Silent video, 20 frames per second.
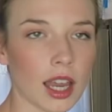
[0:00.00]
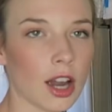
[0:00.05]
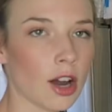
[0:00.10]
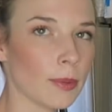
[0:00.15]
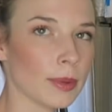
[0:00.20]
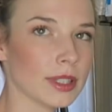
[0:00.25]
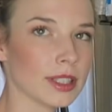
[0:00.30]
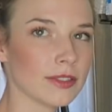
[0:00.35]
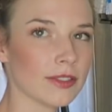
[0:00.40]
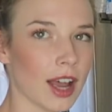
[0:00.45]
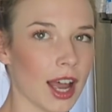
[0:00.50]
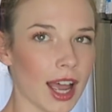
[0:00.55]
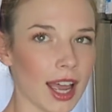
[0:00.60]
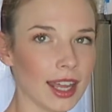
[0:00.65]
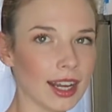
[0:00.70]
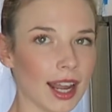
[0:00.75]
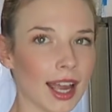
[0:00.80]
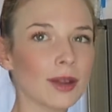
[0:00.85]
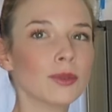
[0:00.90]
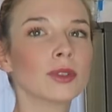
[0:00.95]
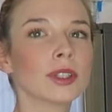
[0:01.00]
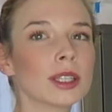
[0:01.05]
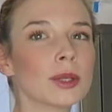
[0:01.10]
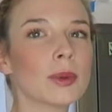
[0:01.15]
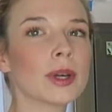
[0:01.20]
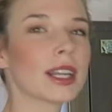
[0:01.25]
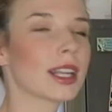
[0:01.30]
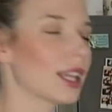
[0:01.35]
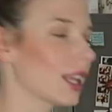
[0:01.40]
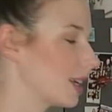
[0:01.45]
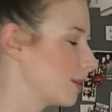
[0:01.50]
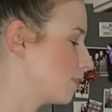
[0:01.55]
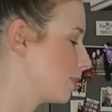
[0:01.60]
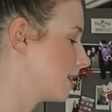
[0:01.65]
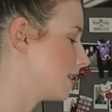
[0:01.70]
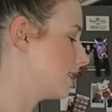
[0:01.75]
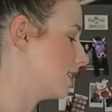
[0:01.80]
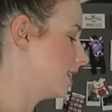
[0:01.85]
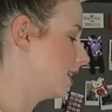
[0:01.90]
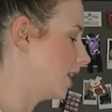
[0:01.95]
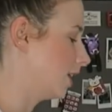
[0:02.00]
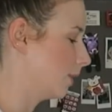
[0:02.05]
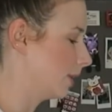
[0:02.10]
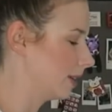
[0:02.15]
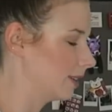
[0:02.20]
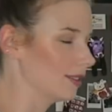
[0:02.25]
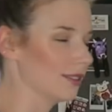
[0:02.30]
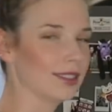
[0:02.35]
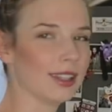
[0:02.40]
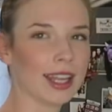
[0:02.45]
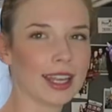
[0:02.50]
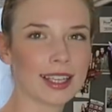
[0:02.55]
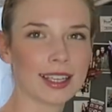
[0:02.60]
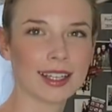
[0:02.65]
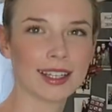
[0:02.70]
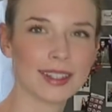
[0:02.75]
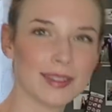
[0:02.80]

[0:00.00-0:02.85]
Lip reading: hope it's fine. I really wanted like pizza dough. Like,